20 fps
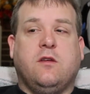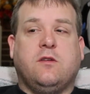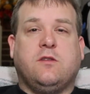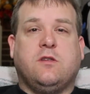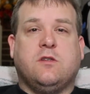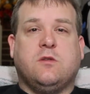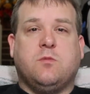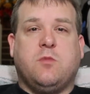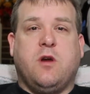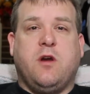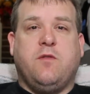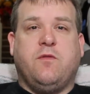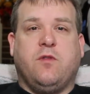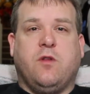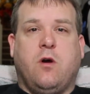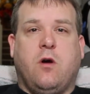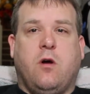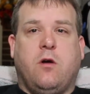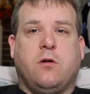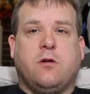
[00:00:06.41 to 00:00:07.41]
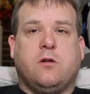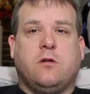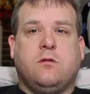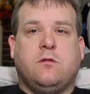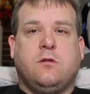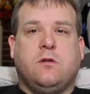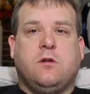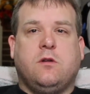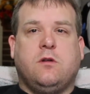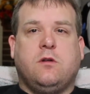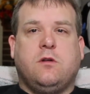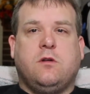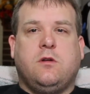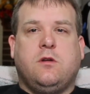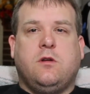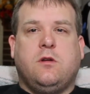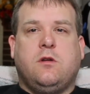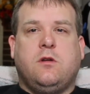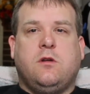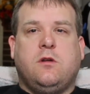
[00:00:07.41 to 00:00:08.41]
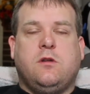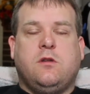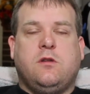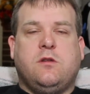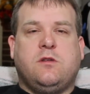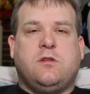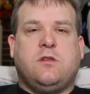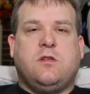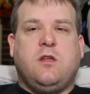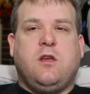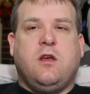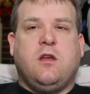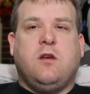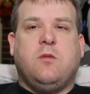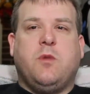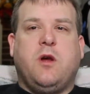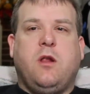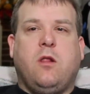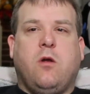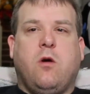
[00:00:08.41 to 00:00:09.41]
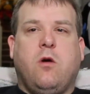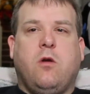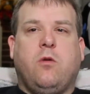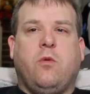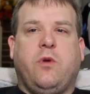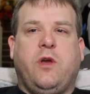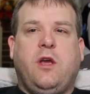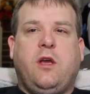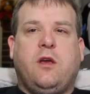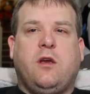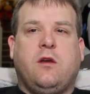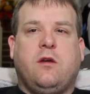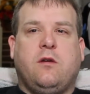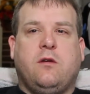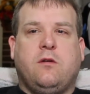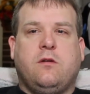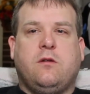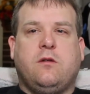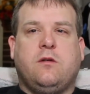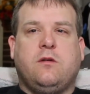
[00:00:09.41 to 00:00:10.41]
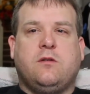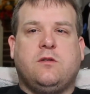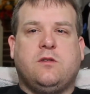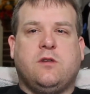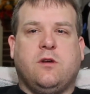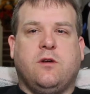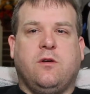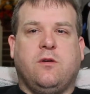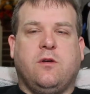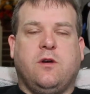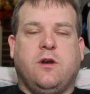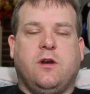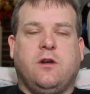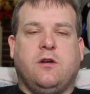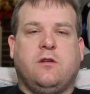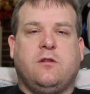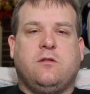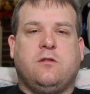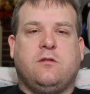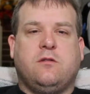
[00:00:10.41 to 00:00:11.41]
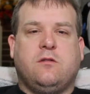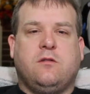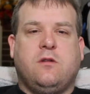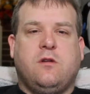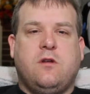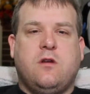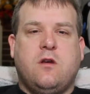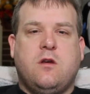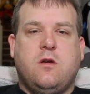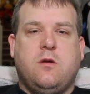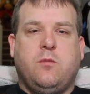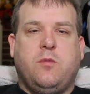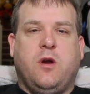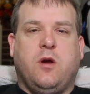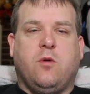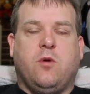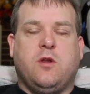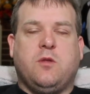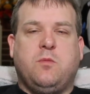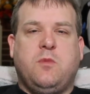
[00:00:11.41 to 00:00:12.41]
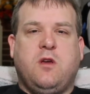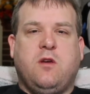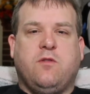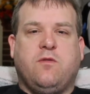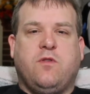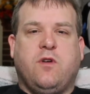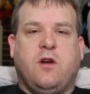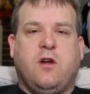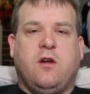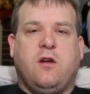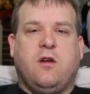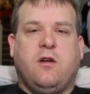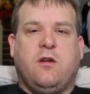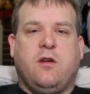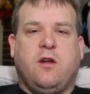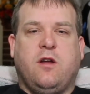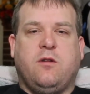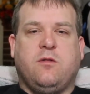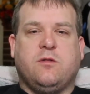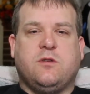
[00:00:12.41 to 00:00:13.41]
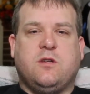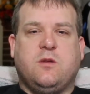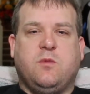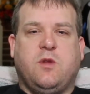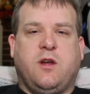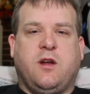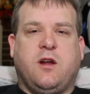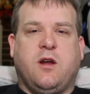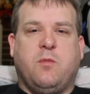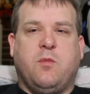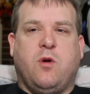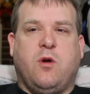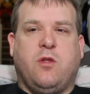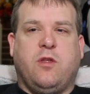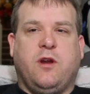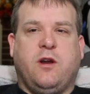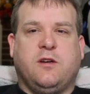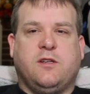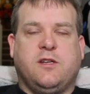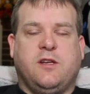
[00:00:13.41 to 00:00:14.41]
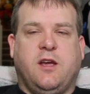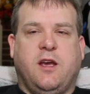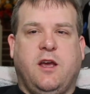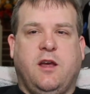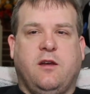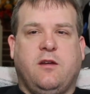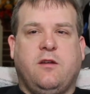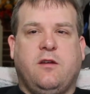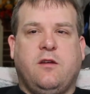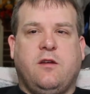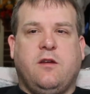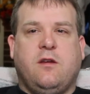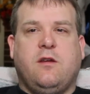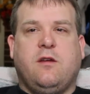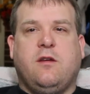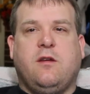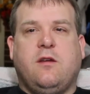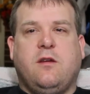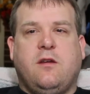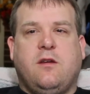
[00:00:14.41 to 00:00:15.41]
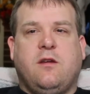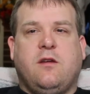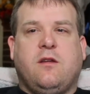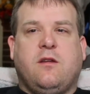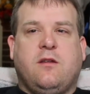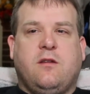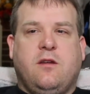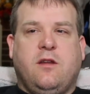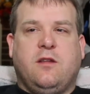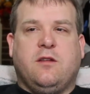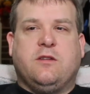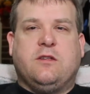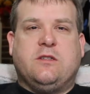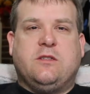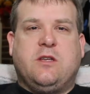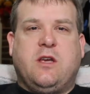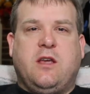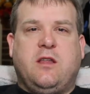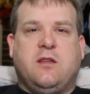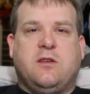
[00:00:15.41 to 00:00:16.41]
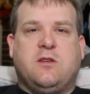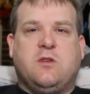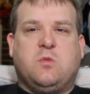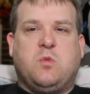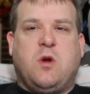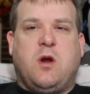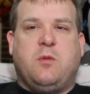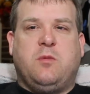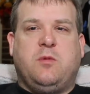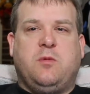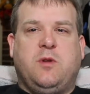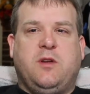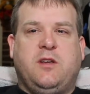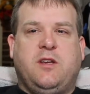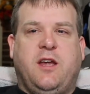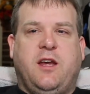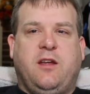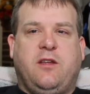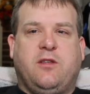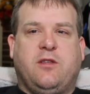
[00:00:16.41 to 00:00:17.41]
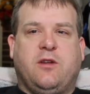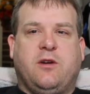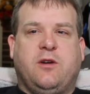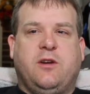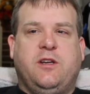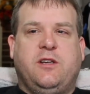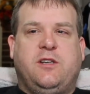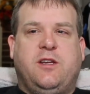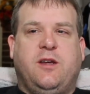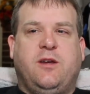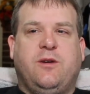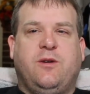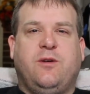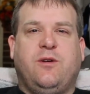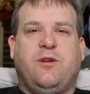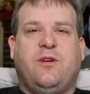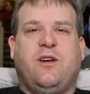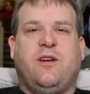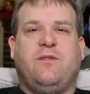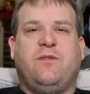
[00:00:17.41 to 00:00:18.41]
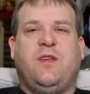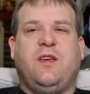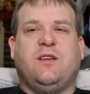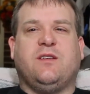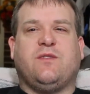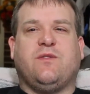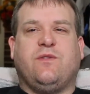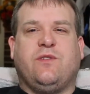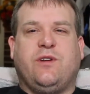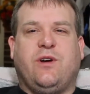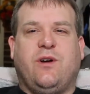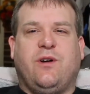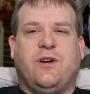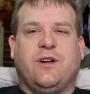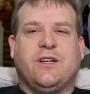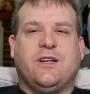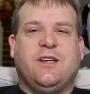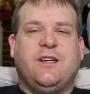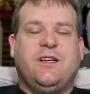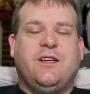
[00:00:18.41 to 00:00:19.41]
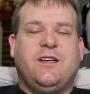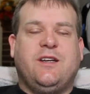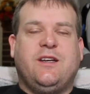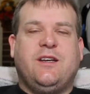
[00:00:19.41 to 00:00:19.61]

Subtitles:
and this is my vlog. This is the end of my long week, so bear with me if I don't seem like I'm all there today. Needless to say, this is probably take 32 of this vlog.